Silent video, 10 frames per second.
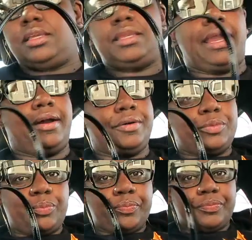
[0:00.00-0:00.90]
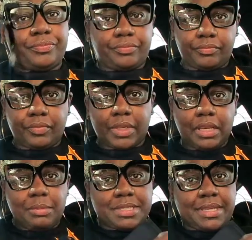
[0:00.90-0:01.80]
Y'all,
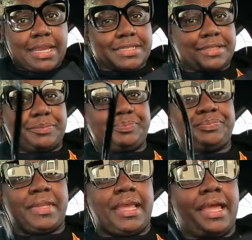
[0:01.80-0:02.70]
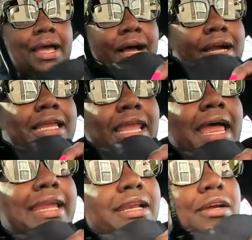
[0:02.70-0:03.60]
let me tell y'all something. A
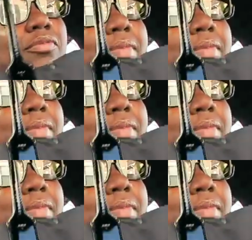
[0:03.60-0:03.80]
client of